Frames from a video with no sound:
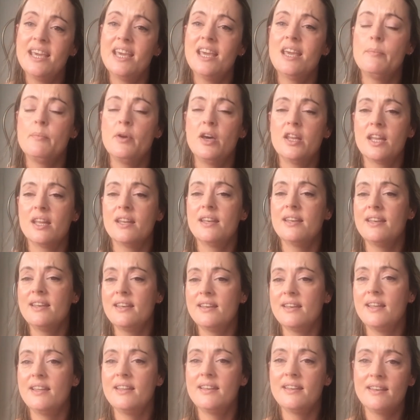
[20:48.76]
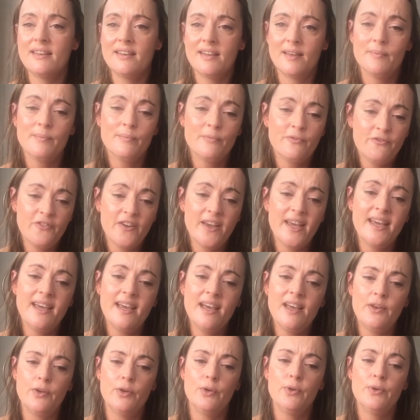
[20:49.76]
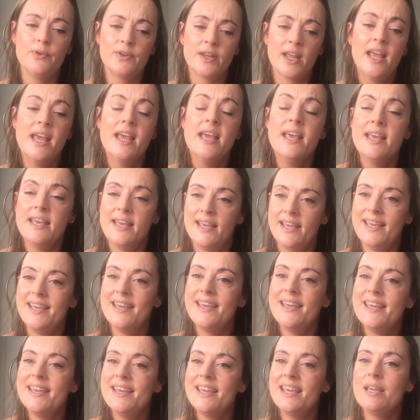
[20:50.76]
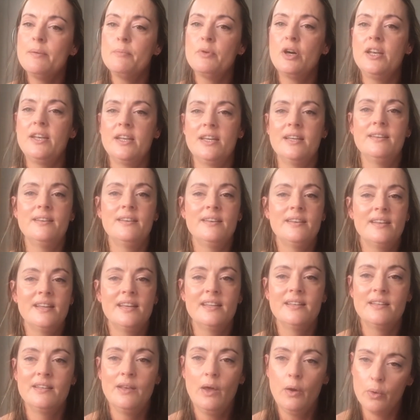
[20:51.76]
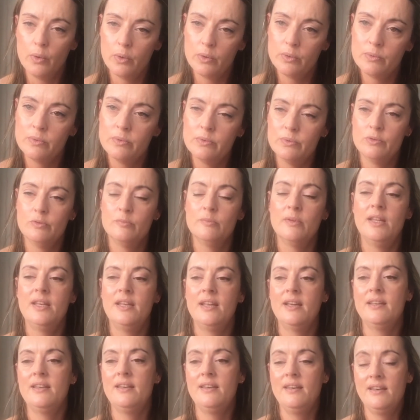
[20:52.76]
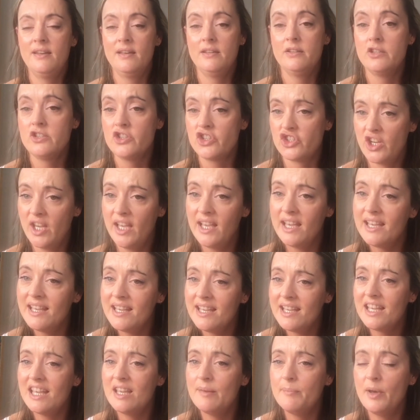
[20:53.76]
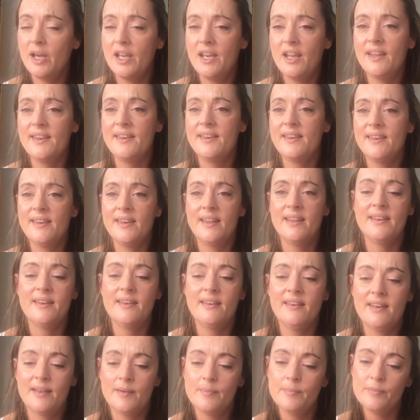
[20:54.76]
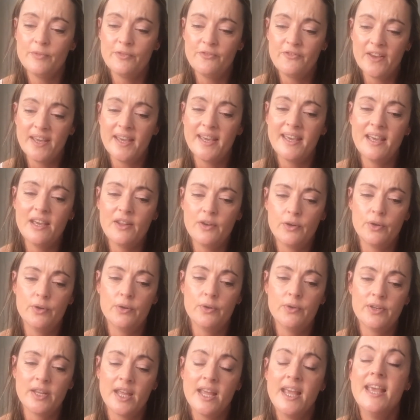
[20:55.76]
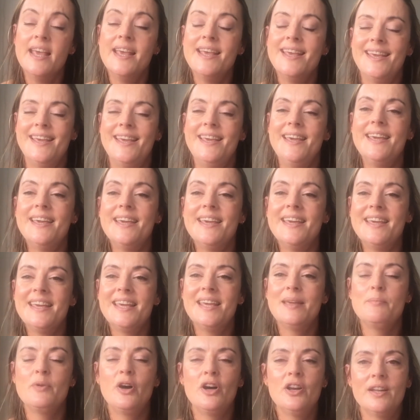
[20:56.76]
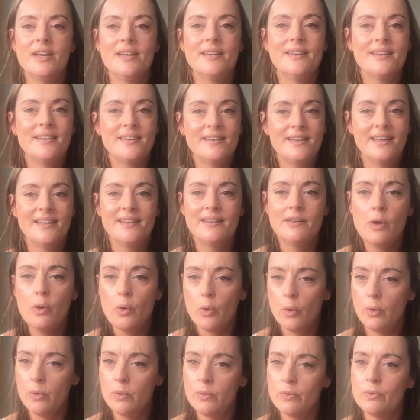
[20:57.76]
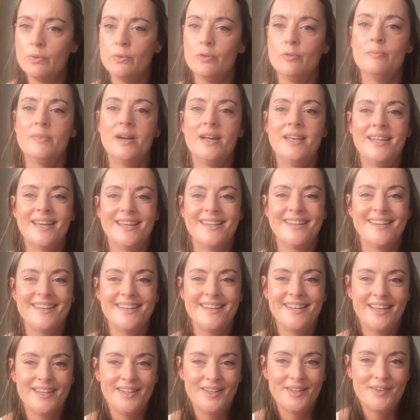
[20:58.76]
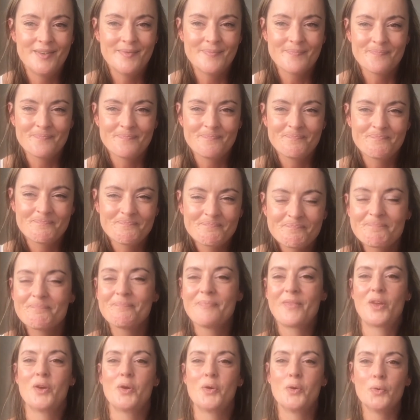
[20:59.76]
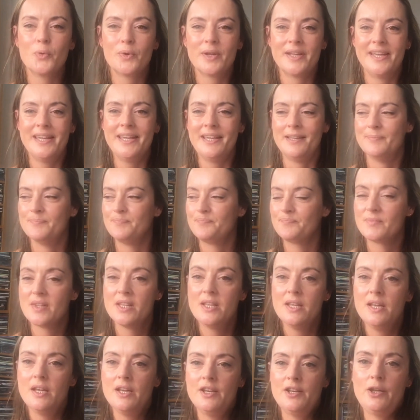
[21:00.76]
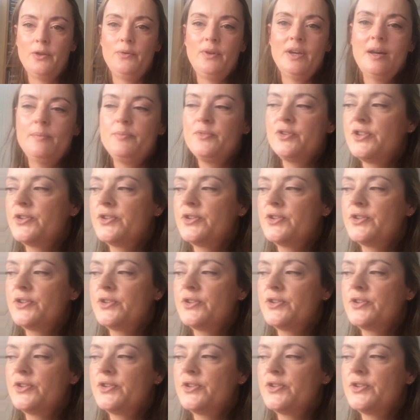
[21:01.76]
molannan am ferud. He molannan ho molannan she molannan am ferud. He molannan ho molannan. Okay, now I'm just